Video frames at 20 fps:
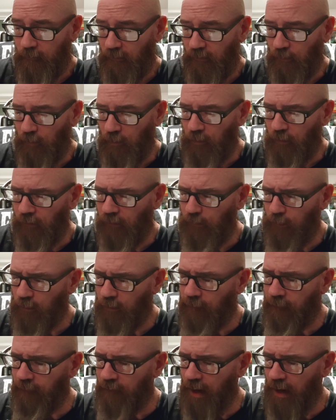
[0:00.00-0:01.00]
Suppose there were
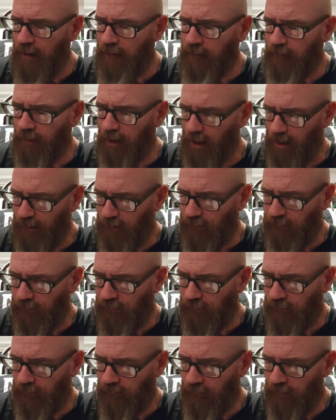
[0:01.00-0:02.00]
5
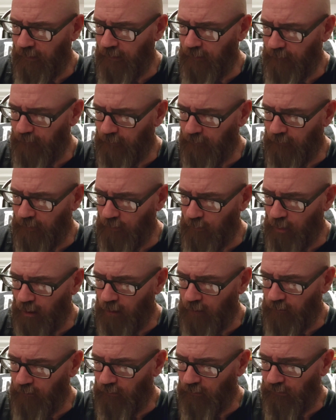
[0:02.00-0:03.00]
less than the 50
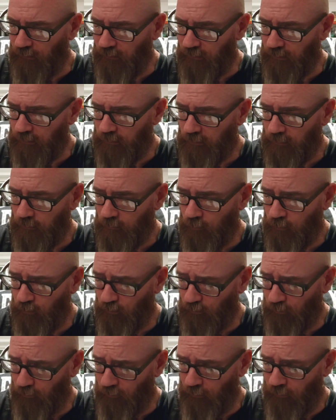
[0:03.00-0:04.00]
righteous.
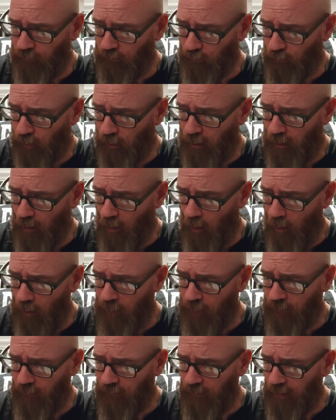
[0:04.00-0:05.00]
Would you destroy all
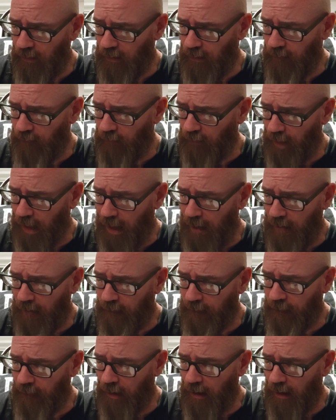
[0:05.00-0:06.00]
the city for lack
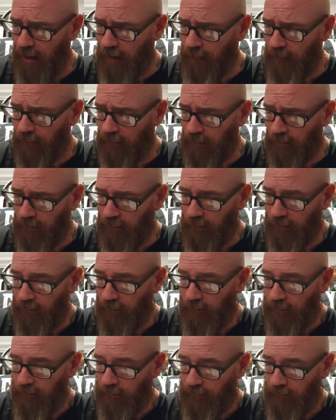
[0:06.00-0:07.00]
of 5?
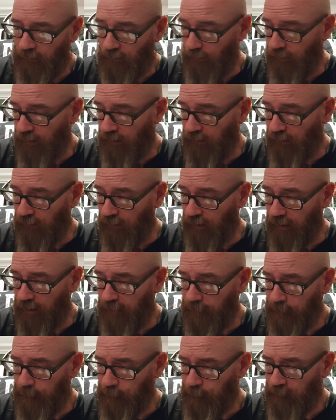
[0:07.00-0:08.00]
So he
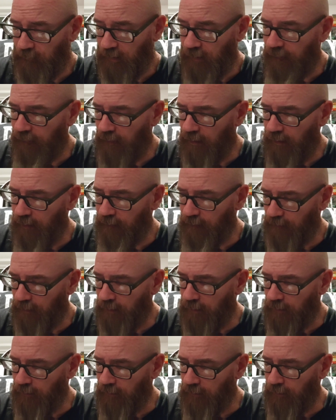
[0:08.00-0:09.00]
said, if I
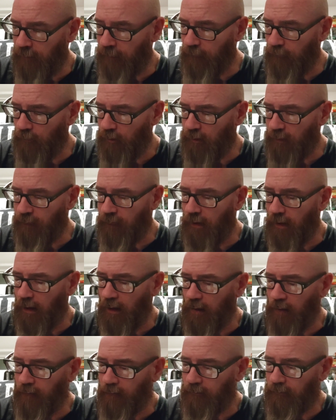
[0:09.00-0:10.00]
find there
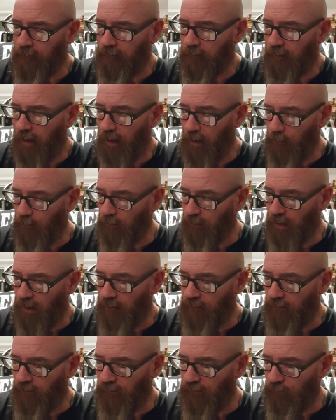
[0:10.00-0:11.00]
45, I will
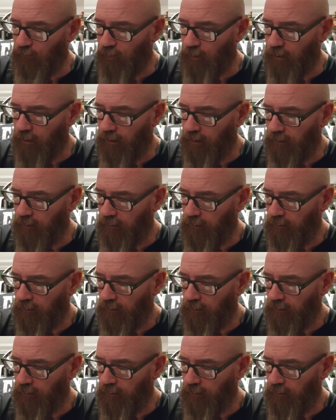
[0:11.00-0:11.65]
not destroy it.